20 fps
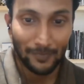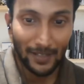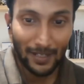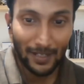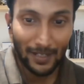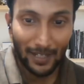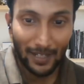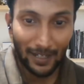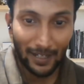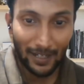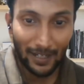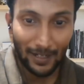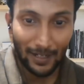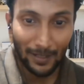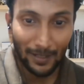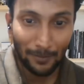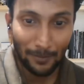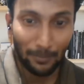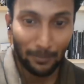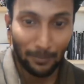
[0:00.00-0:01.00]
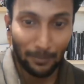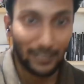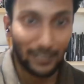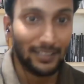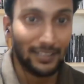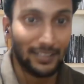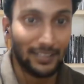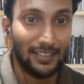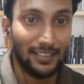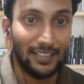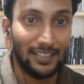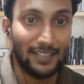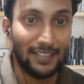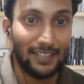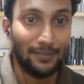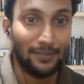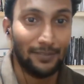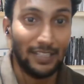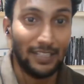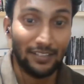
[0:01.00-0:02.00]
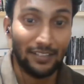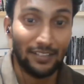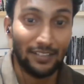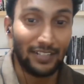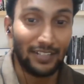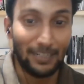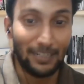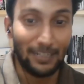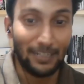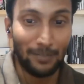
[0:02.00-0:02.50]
but it's incredibly